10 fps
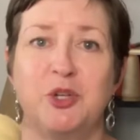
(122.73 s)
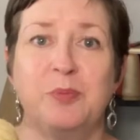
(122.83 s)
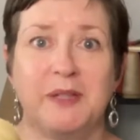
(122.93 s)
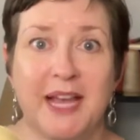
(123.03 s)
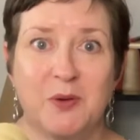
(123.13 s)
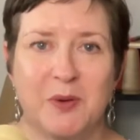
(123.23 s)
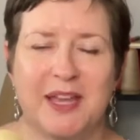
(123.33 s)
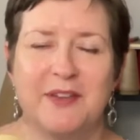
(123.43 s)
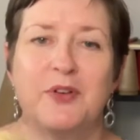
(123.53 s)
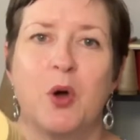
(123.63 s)
plain
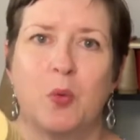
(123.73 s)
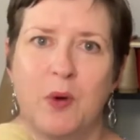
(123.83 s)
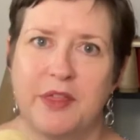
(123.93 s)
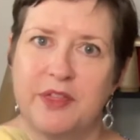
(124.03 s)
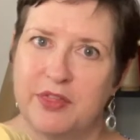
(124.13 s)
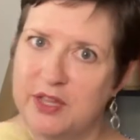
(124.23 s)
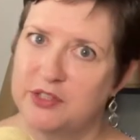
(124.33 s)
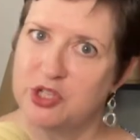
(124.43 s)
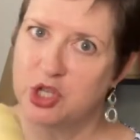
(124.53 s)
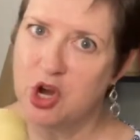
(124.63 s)
weave with
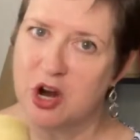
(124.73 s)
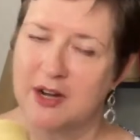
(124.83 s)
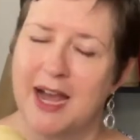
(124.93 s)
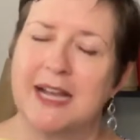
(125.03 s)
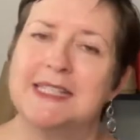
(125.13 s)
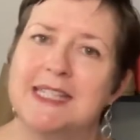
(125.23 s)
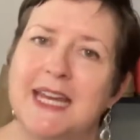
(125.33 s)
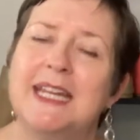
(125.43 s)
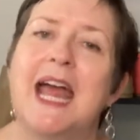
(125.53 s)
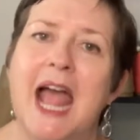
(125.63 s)
this yarn, I set
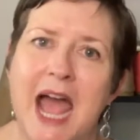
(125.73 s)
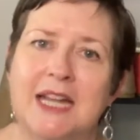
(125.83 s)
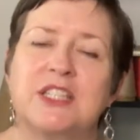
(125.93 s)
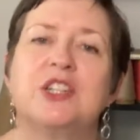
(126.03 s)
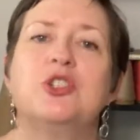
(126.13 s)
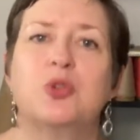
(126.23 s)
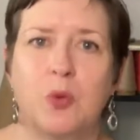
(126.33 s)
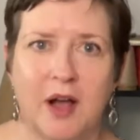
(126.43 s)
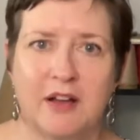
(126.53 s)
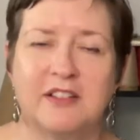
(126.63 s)
it at
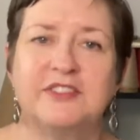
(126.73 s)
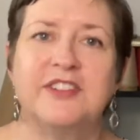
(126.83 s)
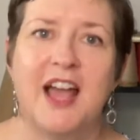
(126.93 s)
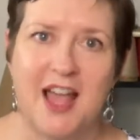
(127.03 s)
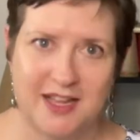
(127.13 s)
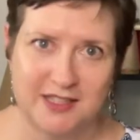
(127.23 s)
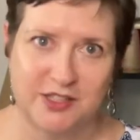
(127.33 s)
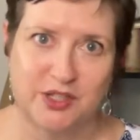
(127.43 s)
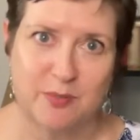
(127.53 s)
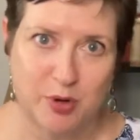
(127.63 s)
12
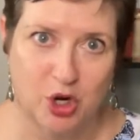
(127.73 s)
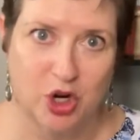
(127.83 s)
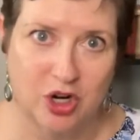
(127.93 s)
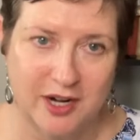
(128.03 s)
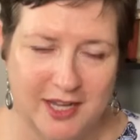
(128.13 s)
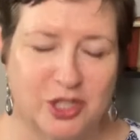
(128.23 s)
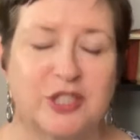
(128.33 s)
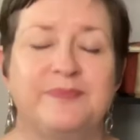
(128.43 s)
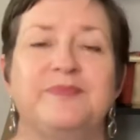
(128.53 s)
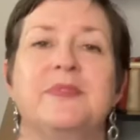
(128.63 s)
ends per
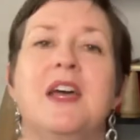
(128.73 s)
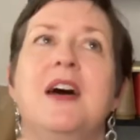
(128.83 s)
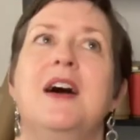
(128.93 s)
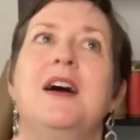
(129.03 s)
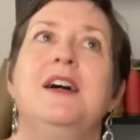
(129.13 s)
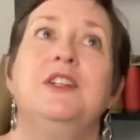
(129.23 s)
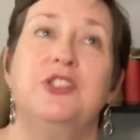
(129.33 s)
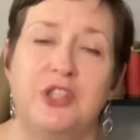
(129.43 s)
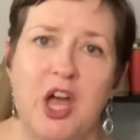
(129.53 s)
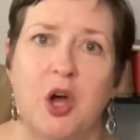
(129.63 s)
inch.
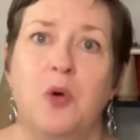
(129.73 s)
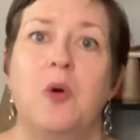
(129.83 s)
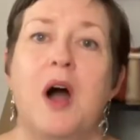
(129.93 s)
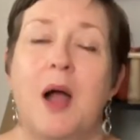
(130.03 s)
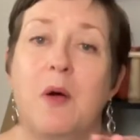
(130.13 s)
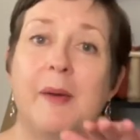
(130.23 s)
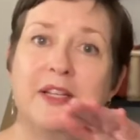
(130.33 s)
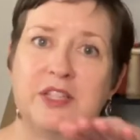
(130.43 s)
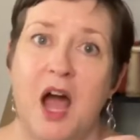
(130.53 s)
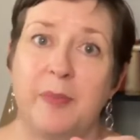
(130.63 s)
So I want my
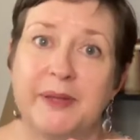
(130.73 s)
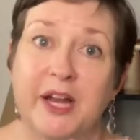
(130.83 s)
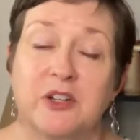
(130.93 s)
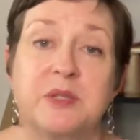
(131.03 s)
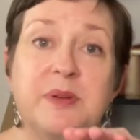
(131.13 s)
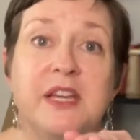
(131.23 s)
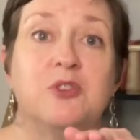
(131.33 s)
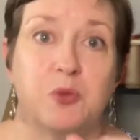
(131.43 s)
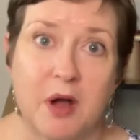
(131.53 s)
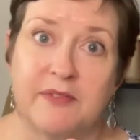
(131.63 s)
top layer to be
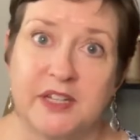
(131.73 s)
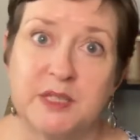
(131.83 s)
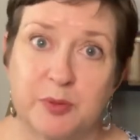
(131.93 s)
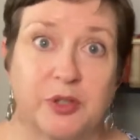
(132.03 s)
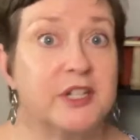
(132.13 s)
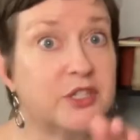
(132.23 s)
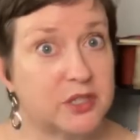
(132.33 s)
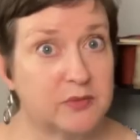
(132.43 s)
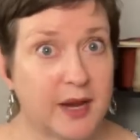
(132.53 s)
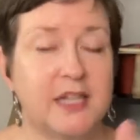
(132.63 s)
12 ends per
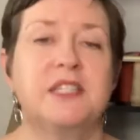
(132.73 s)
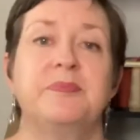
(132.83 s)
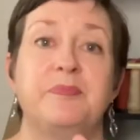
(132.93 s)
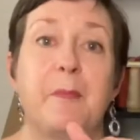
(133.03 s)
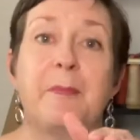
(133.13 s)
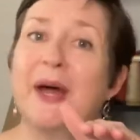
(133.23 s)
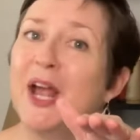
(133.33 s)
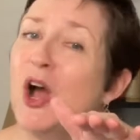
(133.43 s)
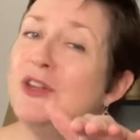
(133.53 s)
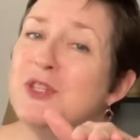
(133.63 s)
inch, right? But I
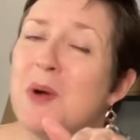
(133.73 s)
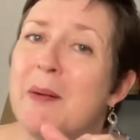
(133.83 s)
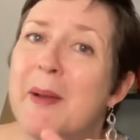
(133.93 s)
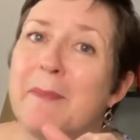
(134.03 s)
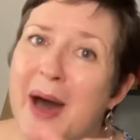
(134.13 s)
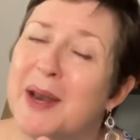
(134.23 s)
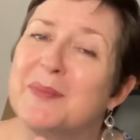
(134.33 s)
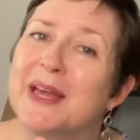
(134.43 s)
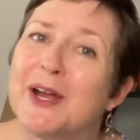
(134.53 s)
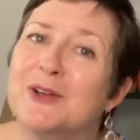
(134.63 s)
also want my bottom
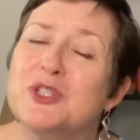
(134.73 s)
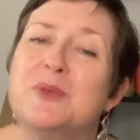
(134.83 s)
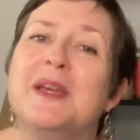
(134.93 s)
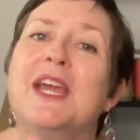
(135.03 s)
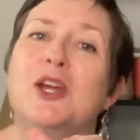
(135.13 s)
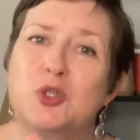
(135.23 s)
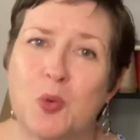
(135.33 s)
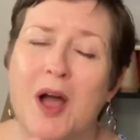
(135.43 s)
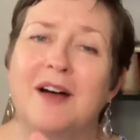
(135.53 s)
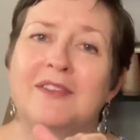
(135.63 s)
layer to be
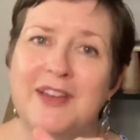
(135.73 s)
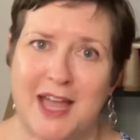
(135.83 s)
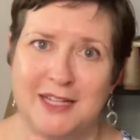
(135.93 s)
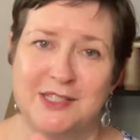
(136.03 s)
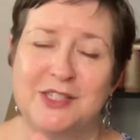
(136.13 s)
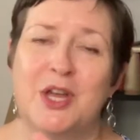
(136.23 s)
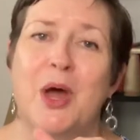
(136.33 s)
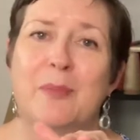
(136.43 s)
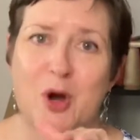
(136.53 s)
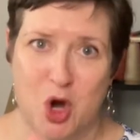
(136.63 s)
12 ends
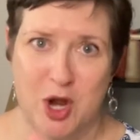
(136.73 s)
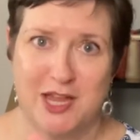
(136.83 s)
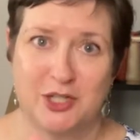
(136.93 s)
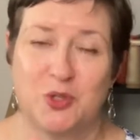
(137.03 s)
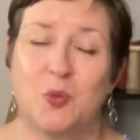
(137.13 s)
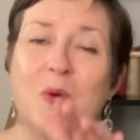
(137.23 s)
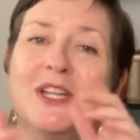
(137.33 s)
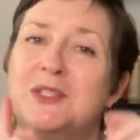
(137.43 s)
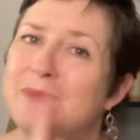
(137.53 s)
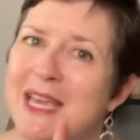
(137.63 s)
per inch,
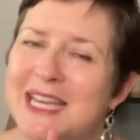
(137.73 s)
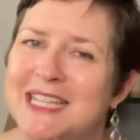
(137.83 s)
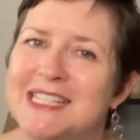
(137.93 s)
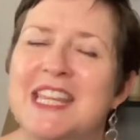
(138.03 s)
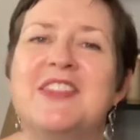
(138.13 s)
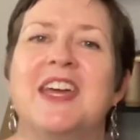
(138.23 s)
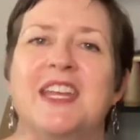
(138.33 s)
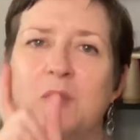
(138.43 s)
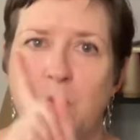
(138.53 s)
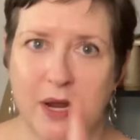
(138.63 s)
which means that
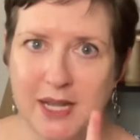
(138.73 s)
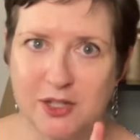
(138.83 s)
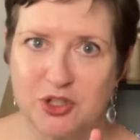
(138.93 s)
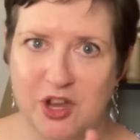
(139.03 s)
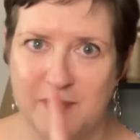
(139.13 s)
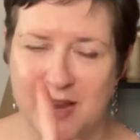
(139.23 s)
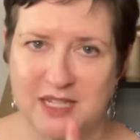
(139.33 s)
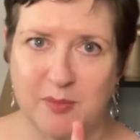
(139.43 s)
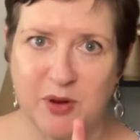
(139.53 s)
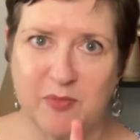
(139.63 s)
in one inch of my
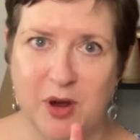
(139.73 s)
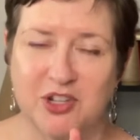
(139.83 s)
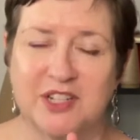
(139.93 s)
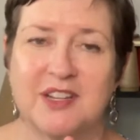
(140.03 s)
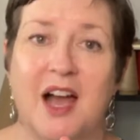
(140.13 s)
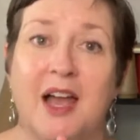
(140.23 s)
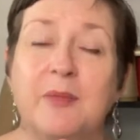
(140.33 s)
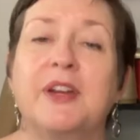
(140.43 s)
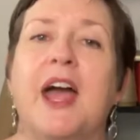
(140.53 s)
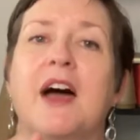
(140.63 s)
double weave project, I'm
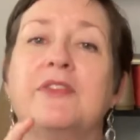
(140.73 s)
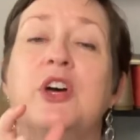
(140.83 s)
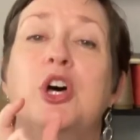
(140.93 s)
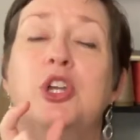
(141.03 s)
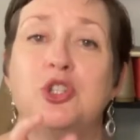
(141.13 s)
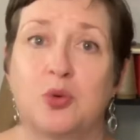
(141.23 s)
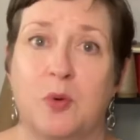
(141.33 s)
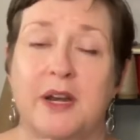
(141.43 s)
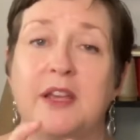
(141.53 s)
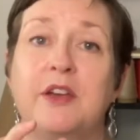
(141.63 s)
gonna have
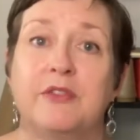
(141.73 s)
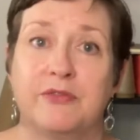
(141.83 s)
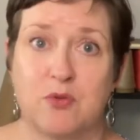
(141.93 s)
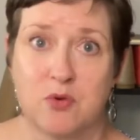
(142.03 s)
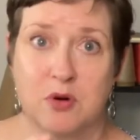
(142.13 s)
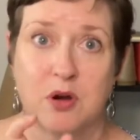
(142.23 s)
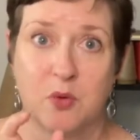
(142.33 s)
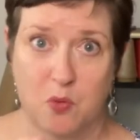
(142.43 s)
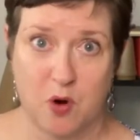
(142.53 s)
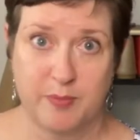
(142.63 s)
24
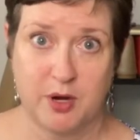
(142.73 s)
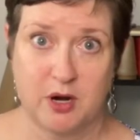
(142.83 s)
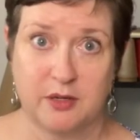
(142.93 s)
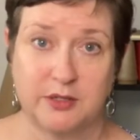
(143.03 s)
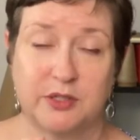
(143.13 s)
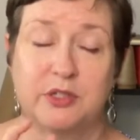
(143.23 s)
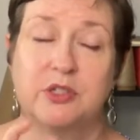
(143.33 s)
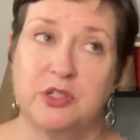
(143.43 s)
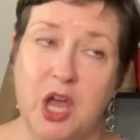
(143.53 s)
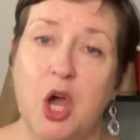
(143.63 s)
warp yarns.
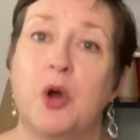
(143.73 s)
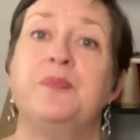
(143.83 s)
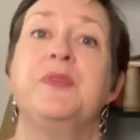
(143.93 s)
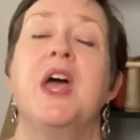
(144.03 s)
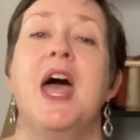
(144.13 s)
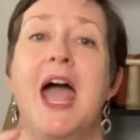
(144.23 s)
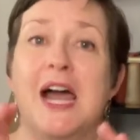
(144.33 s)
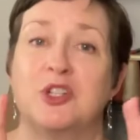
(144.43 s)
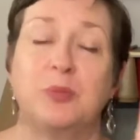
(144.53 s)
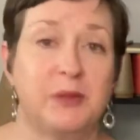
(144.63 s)
So
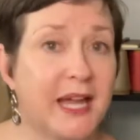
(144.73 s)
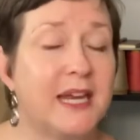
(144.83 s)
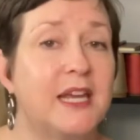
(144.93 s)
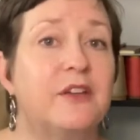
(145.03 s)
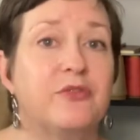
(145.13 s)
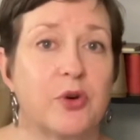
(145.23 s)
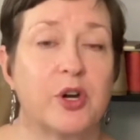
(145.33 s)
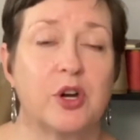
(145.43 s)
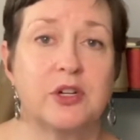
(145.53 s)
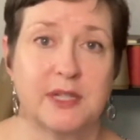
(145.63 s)
as you're planning for
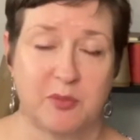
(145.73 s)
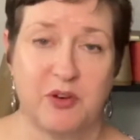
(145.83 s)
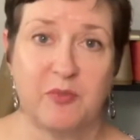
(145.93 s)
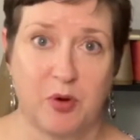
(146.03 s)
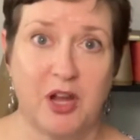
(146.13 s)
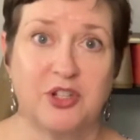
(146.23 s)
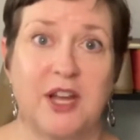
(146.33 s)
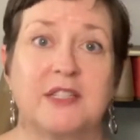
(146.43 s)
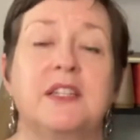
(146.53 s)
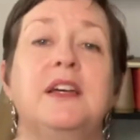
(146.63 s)
your double weave
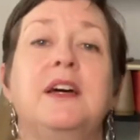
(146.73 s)
project,